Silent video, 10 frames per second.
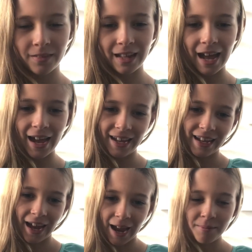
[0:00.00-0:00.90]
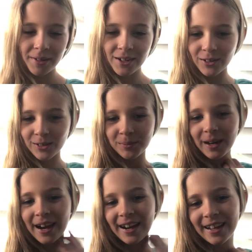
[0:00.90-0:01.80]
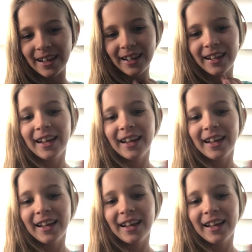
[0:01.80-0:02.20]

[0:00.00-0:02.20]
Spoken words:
Hi, I'm Nicole Brady,